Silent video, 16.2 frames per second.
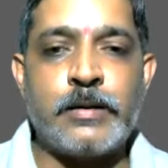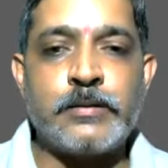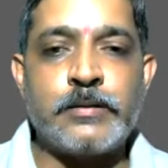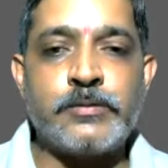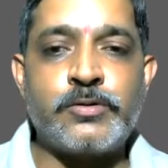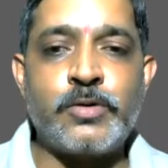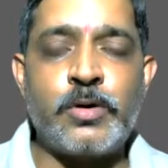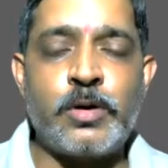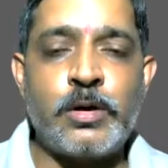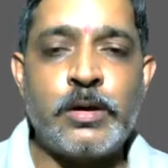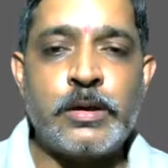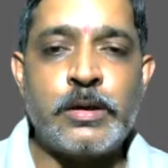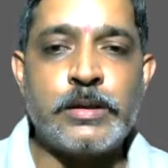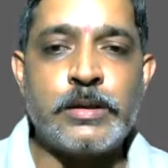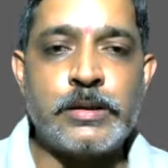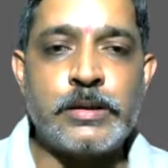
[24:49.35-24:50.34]
So
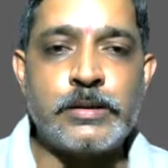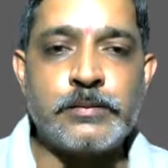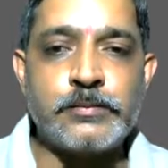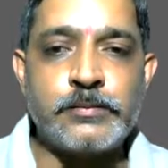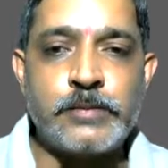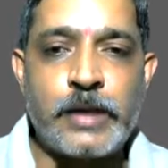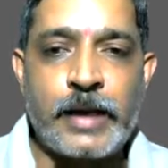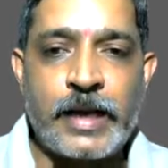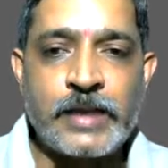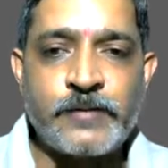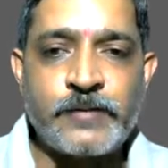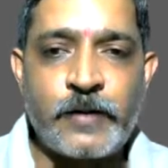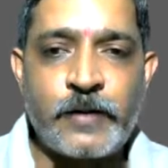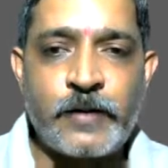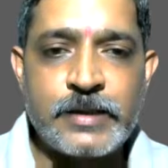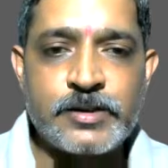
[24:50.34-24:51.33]
as
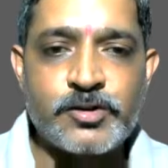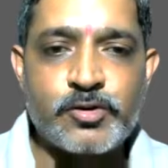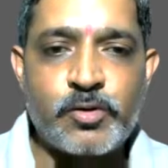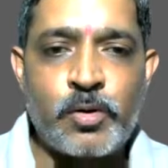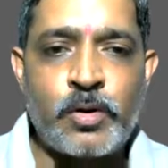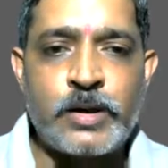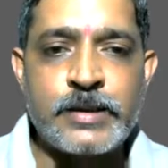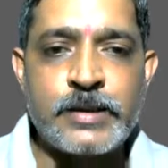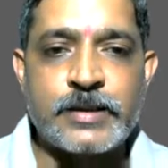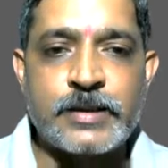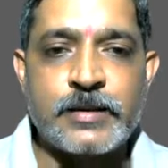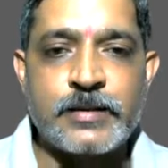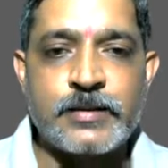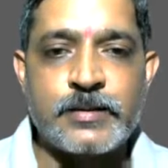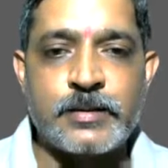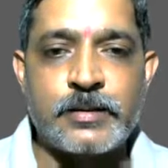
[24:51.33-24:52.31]
far as SCORE is
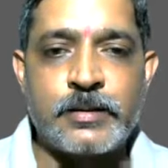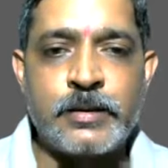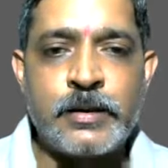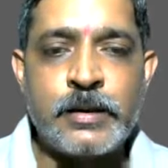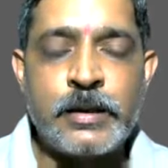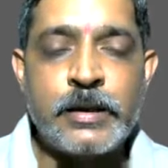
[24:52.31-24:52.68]
concerned,